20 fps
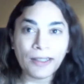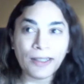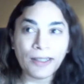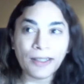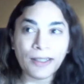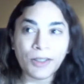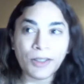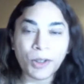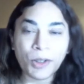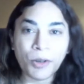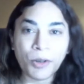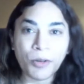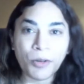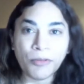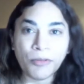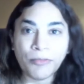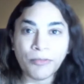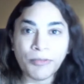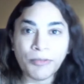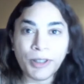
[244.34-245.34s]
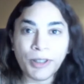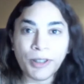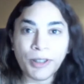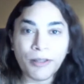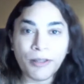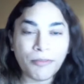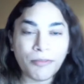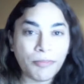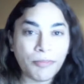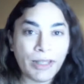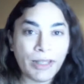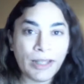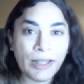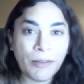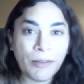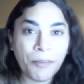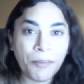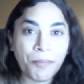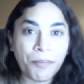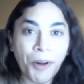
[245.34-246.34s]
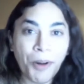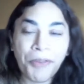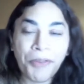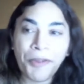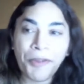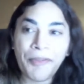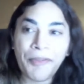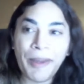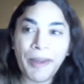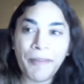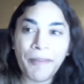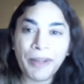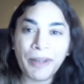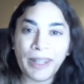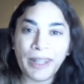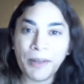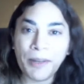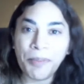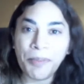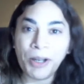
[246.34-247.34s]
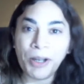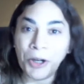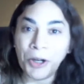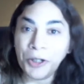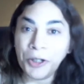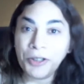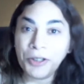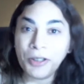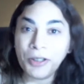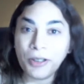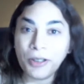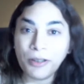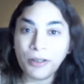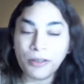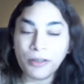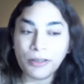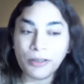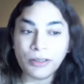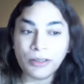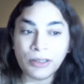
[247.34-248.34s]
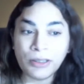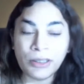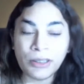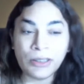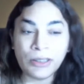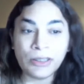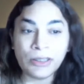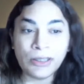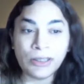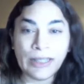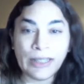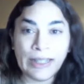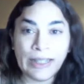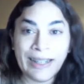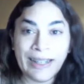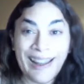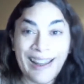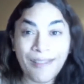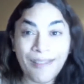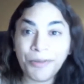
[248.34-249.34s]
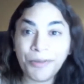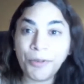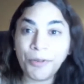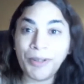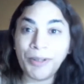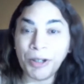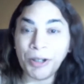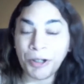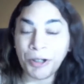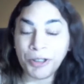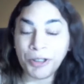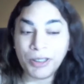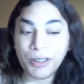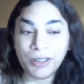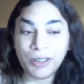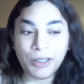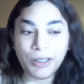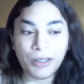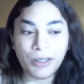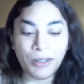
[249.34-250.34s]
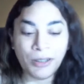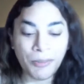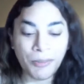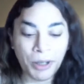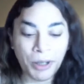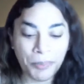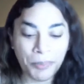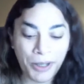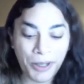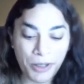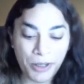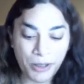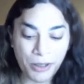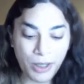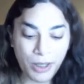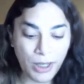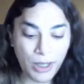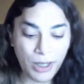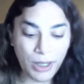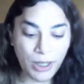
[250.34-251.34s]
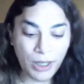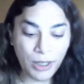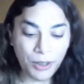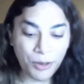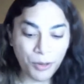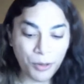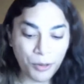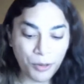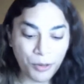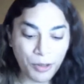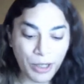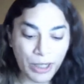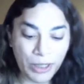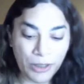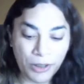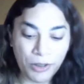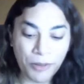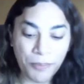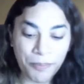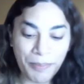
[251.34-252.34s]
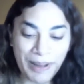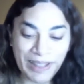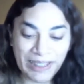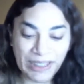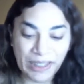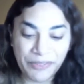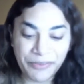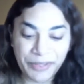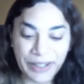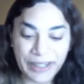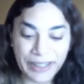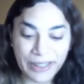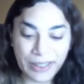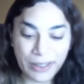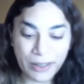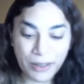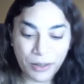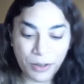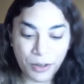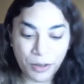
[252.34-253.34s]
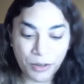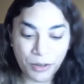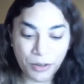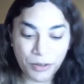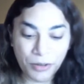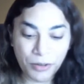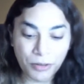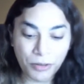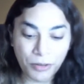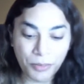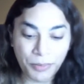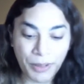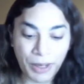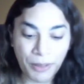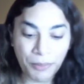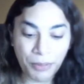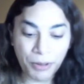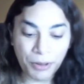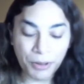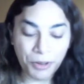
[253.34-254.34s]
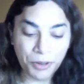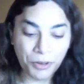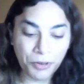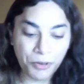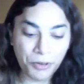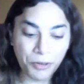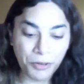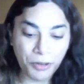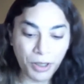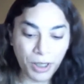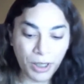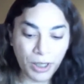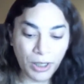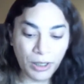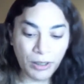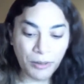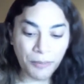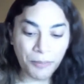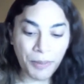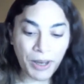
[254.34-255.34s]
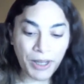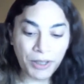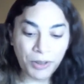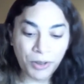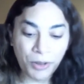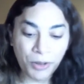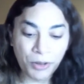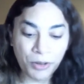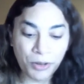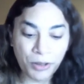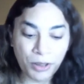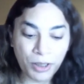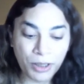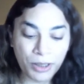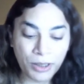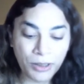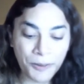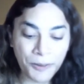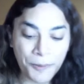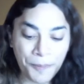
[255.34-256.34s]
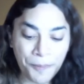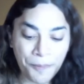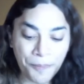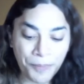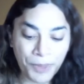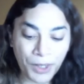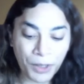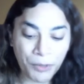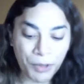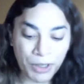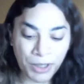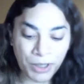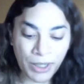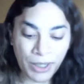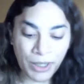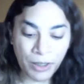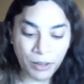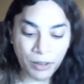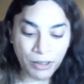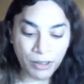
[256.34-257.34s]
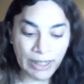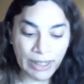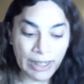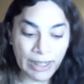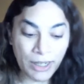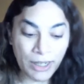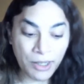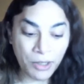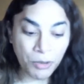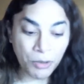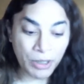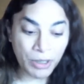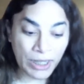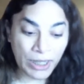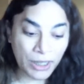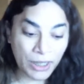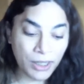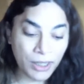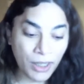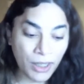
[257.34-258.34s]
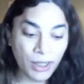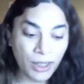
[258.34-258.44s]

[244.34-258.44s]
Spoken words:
So both of them can be learned and have to be learned, in my opinion. You need some basic facts to be able to base your reasoning on, and you need